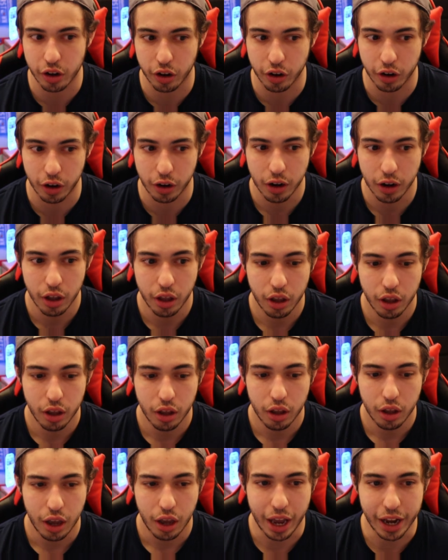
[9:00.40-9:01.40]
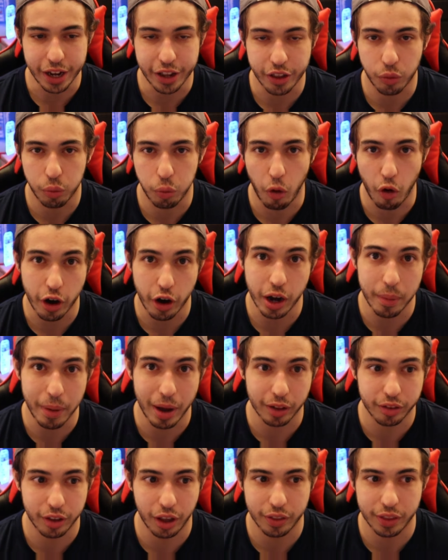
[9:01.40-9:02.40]
or and he's worried
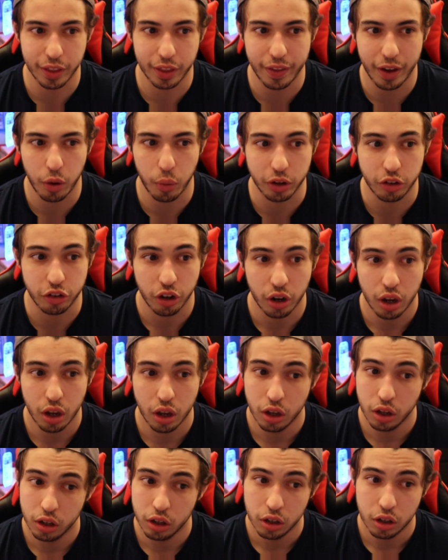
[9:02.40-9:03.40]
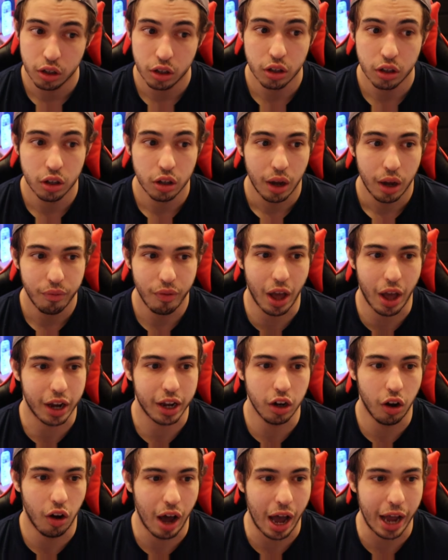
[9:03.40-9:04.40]
about something there, which not
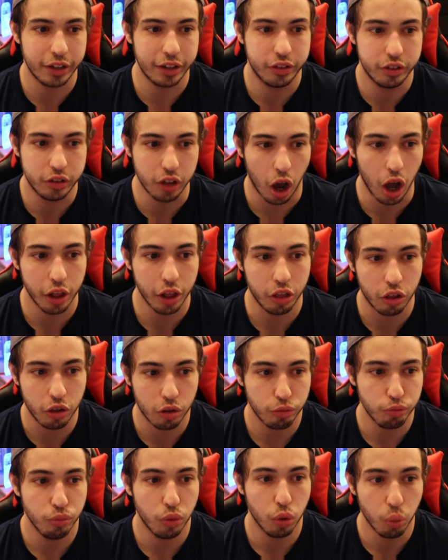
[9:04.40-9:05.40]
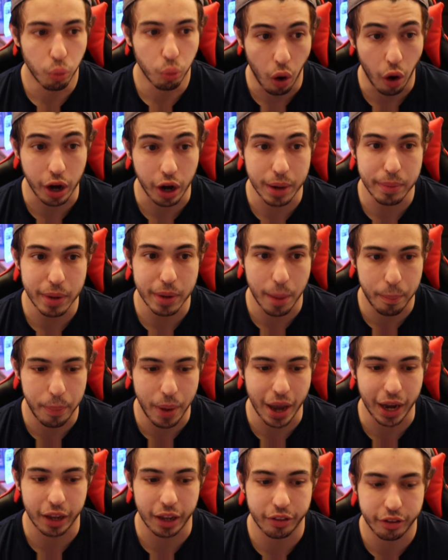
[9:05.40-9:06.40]
gonna lie, does worry me a
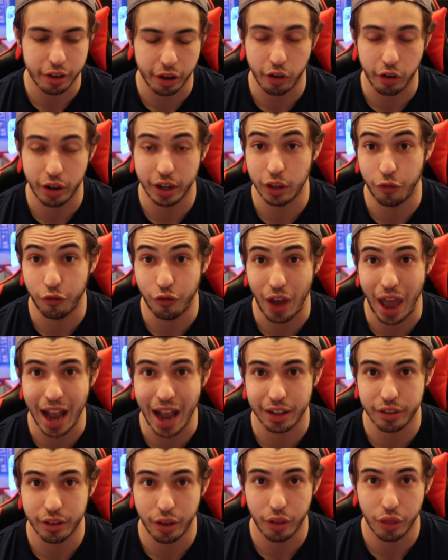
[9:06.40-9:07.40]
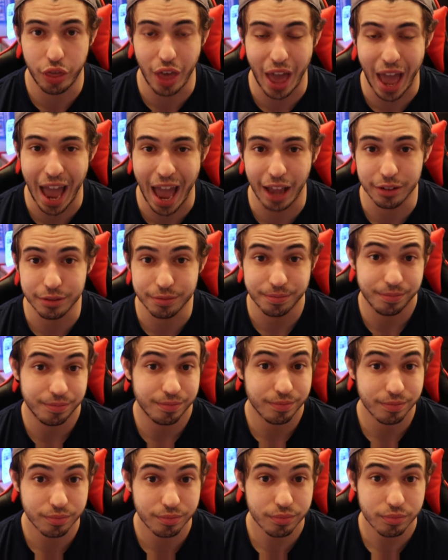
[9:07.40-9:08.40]
bit considering the fact that
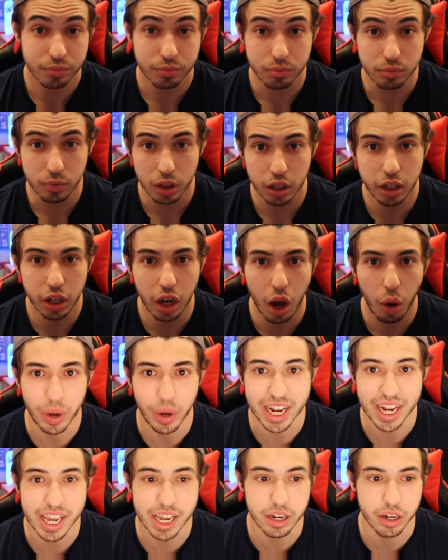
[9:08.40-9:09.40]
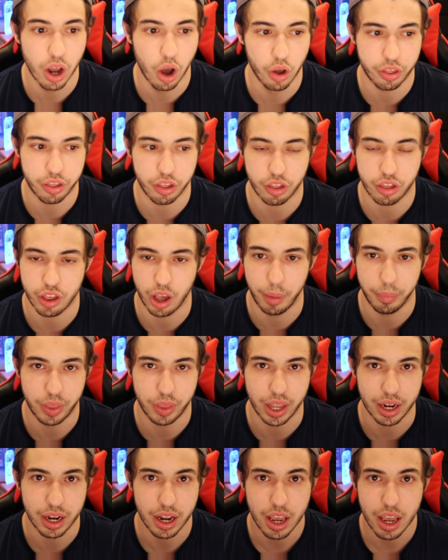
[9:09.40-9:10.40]
you know when he notices
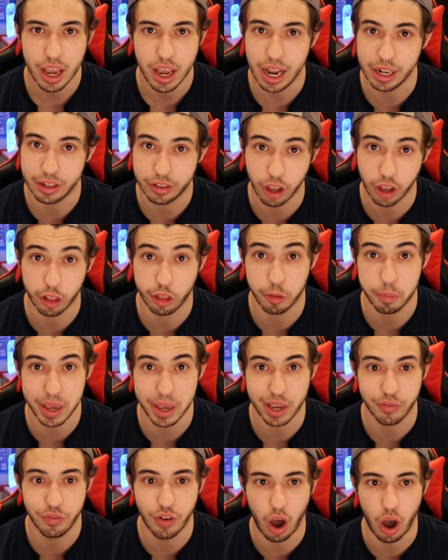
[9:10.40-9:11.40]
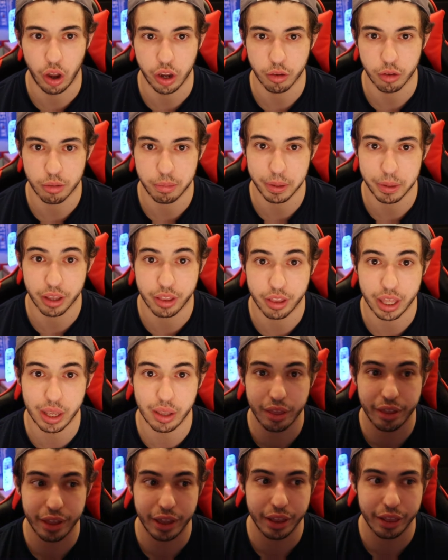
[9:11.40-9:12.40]
something, it does speak volumes because he
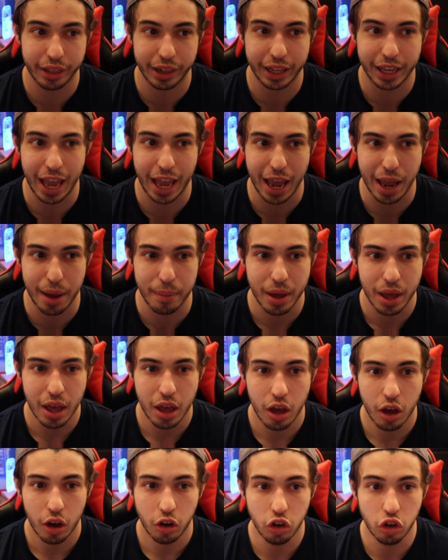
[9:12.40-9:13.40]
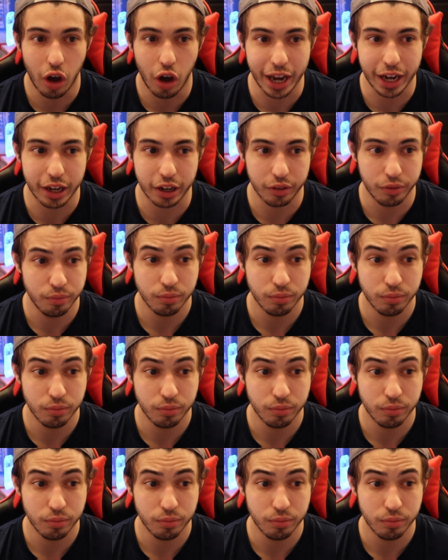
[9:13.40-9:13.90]
sees the game like